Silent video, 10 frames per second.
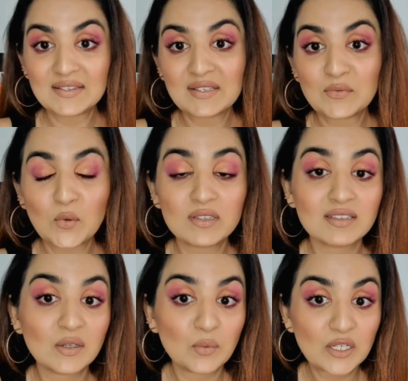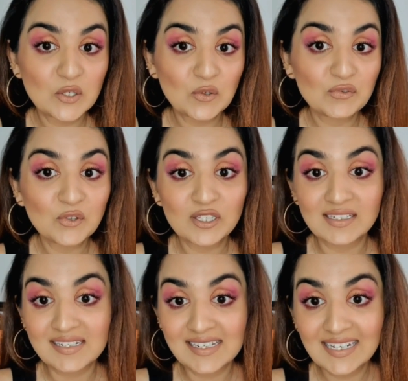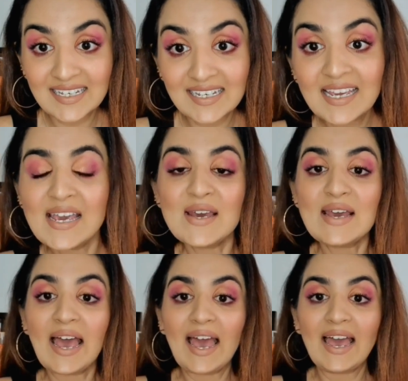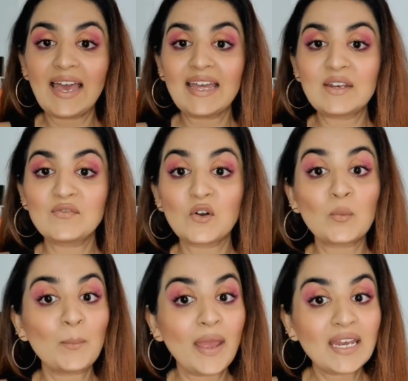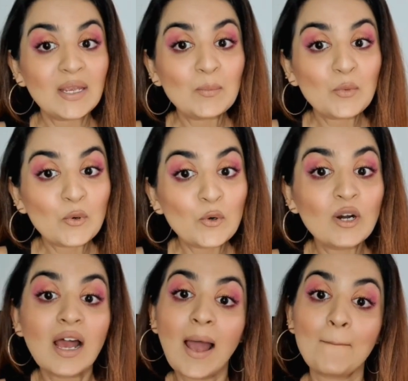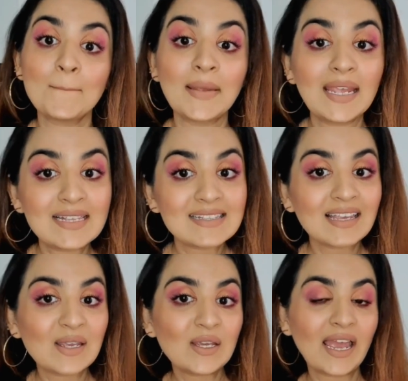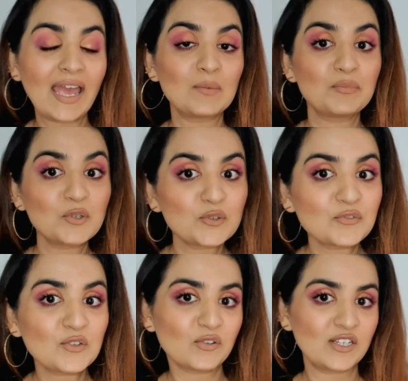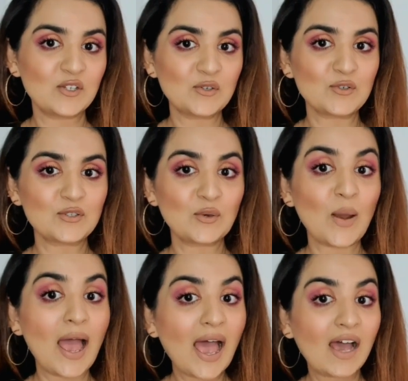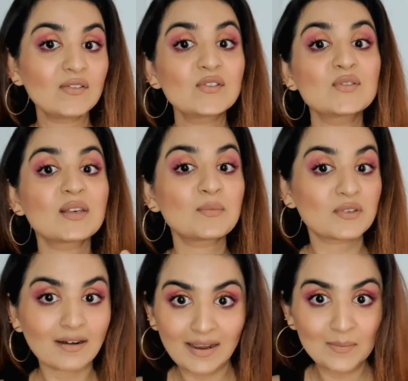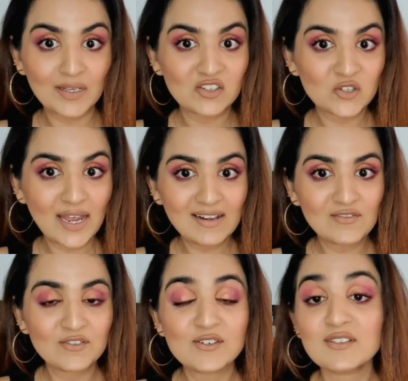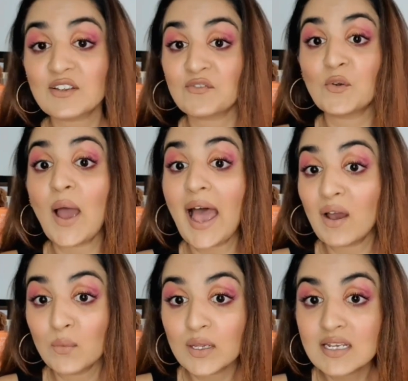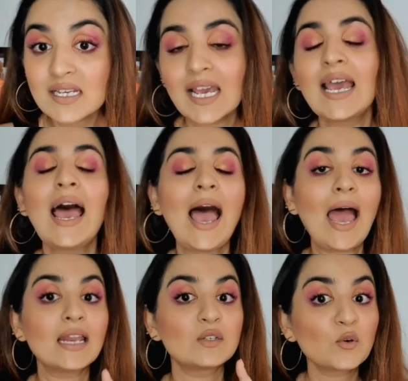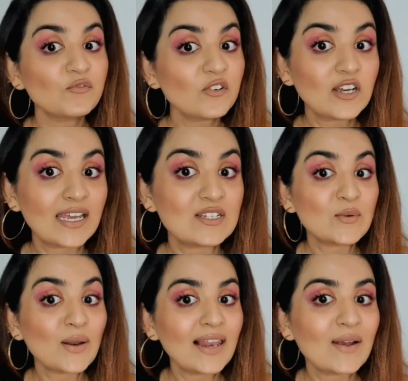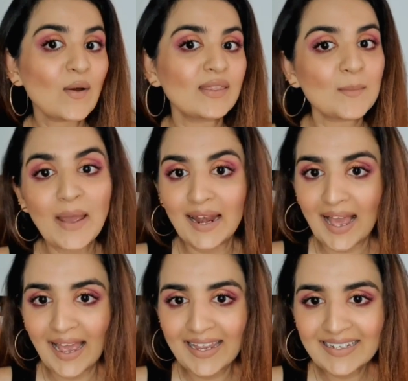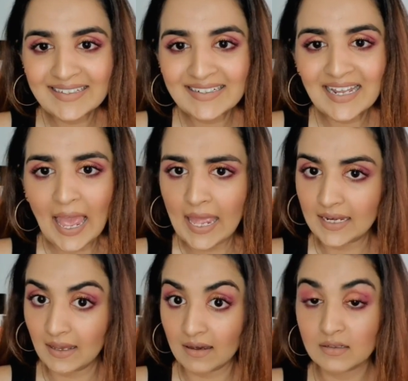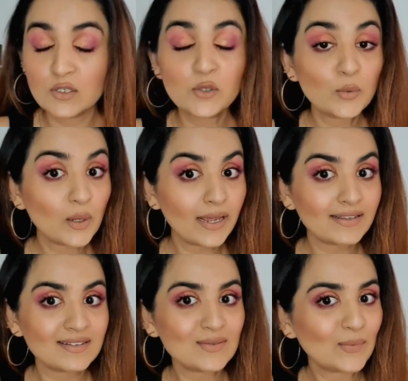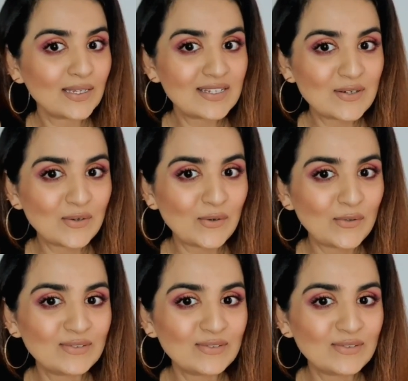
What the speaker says: this was the video for the day, and for many more amazing and beautiful videos you have to subscribe my channel first if you haven't, and don't forget click on the bell icon, and yeah, do like this video.